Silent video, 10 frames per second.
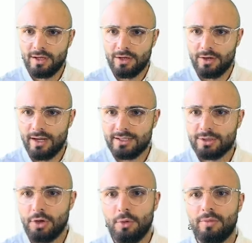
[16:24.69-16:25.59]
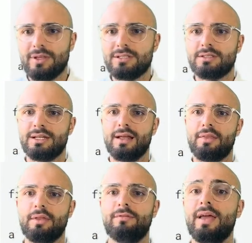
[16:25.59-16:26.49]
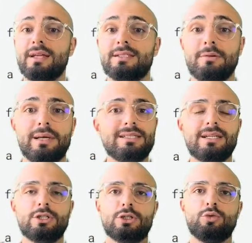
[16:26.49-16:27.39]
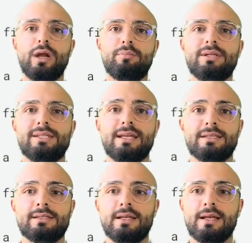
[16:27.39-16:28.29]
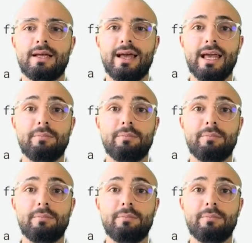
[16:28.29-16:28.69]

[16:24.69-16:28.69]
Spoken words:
All right. So this vector basically just represents a